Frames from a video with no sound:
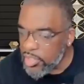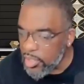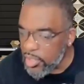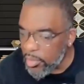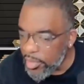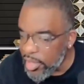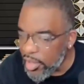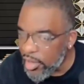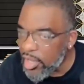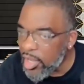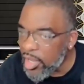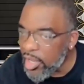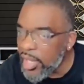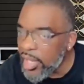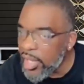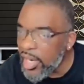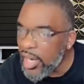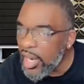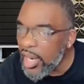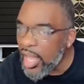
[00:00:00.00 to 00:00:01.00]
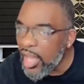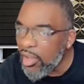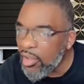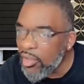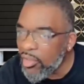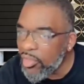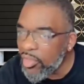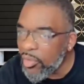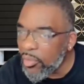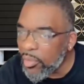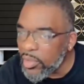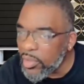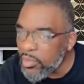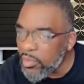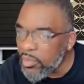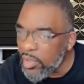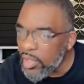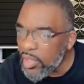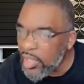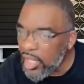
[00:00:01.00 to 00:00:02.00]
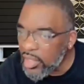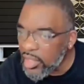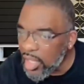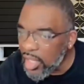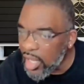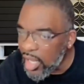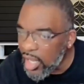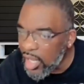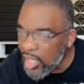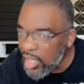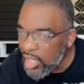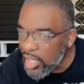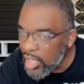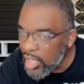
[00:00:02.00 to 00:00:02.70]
somebody are coming in now. There was one I thought.